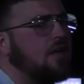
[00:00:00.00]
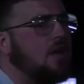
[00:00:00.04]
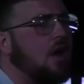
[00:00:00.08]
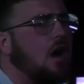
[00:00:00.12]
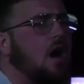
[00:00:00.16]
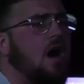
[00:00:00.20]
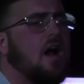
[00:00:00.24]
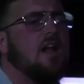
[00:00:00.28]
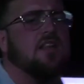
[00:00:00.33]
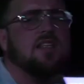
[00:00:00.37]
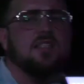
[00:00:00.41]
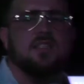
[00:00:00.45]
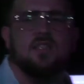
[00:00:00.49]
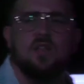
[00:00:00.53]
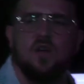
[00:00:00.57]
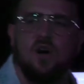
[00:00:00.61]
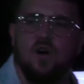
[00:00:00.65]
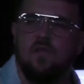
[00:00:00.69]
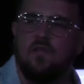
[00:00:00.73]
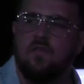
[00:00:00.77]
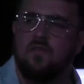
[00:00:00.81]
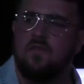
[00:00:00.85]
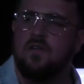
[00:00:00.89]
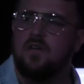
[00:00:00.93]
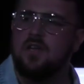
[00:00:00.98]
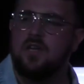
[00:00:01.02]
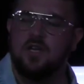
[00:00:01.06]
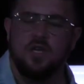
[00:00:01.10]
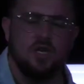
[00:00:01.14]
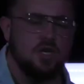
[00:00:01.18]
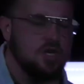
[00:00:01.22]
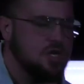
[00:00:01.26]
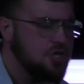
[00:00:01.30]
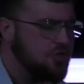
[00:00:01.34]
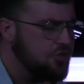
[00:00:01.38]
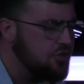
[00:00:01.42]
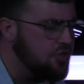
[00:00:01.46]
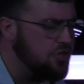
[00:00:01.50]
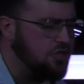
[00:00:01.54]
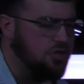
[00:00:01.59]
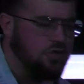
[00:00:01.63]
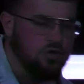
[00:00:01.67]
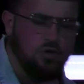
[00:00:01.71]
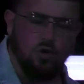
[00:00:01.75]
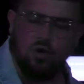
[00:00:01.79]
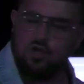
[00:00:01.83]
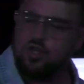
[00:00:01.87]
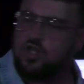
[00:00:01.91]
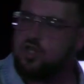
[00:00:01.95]
God's love just
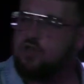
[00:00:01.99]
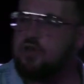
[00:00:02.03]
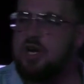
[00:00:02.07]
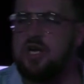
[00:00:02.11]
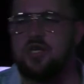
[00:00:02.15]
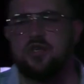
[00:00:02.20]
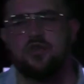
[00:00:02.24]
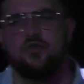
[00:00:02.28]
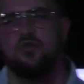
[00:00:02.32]
goes straight